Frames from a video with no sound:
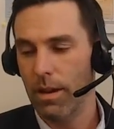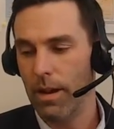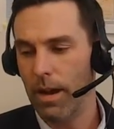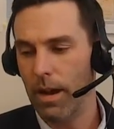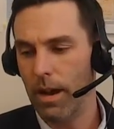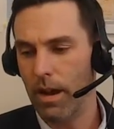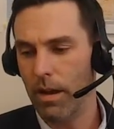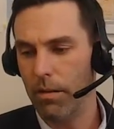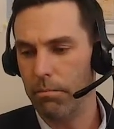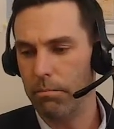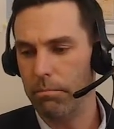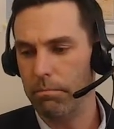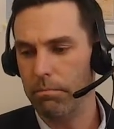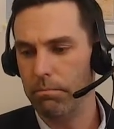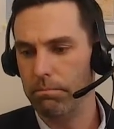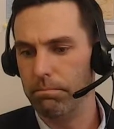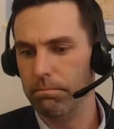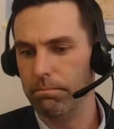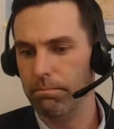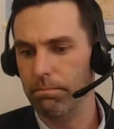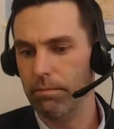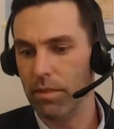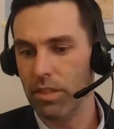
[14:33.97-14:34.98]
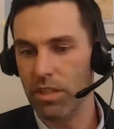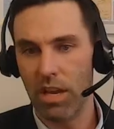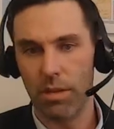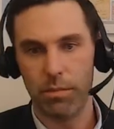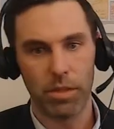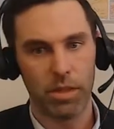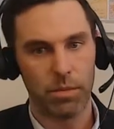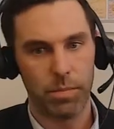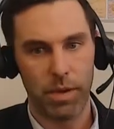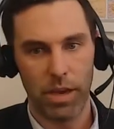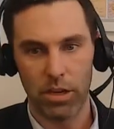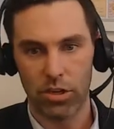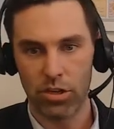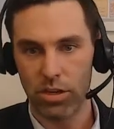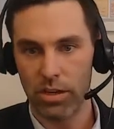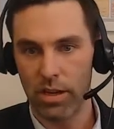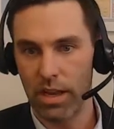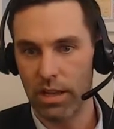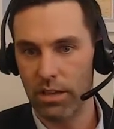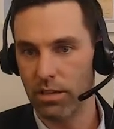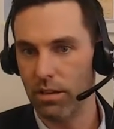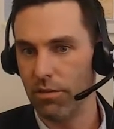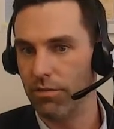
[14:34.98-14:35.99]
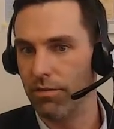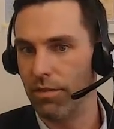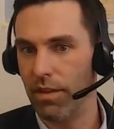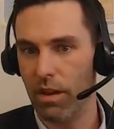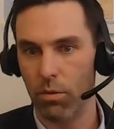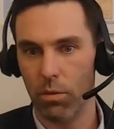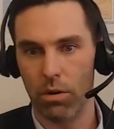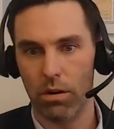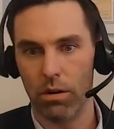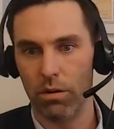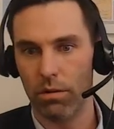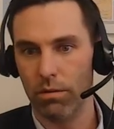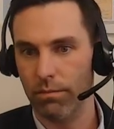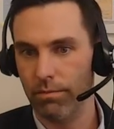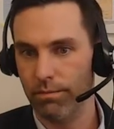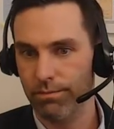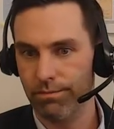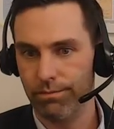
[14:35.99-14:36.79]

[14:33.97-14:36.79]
uh, examine the patient as if they were